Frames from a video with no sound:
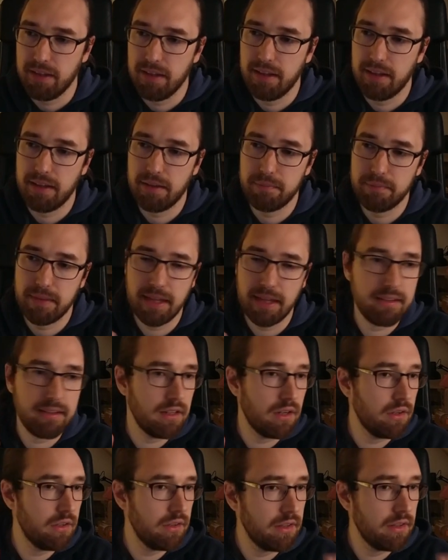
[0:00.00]
And then
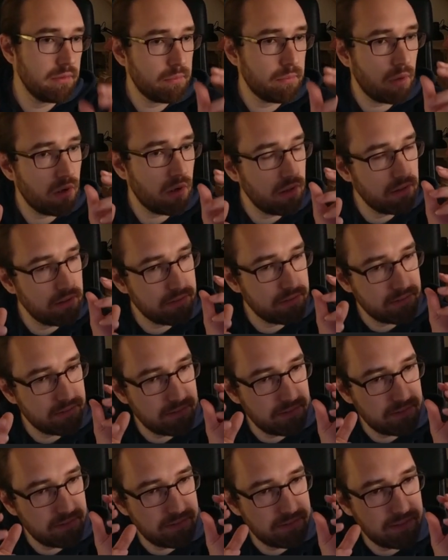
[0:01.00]
now the ball is
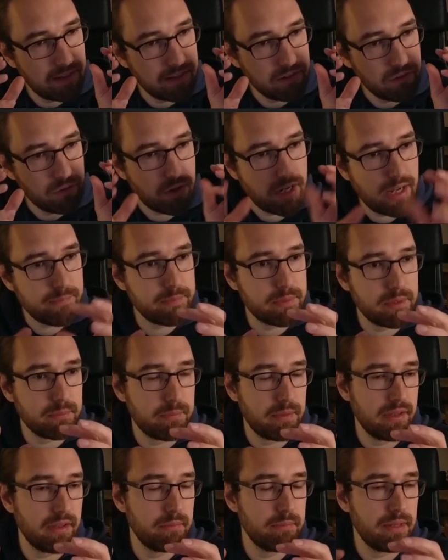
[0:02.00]
then grabbed
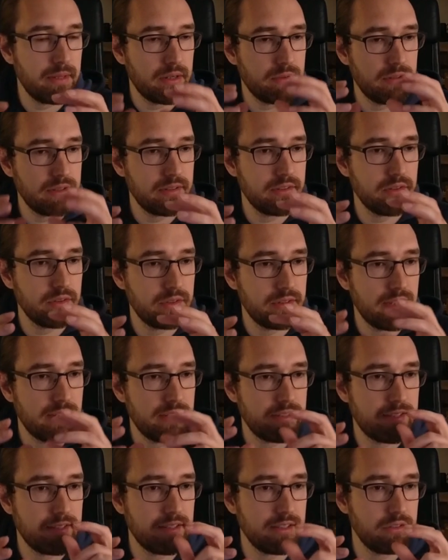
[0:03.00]
by the magnet. So
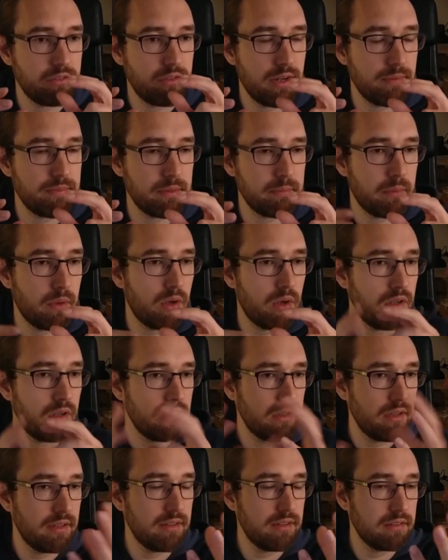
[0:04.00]
it grabbed the
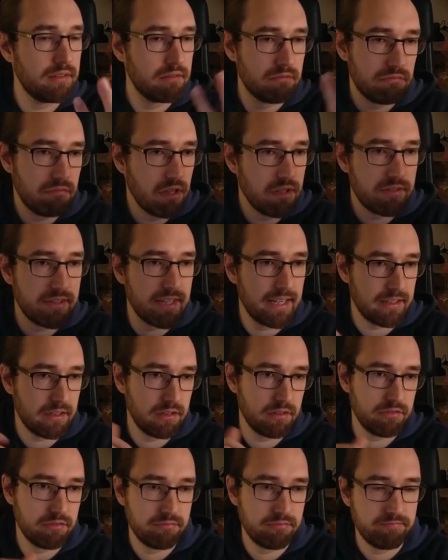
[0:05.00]
ball and it's
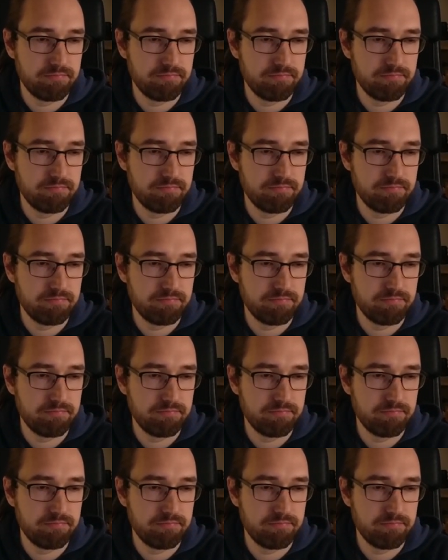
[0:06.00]
active.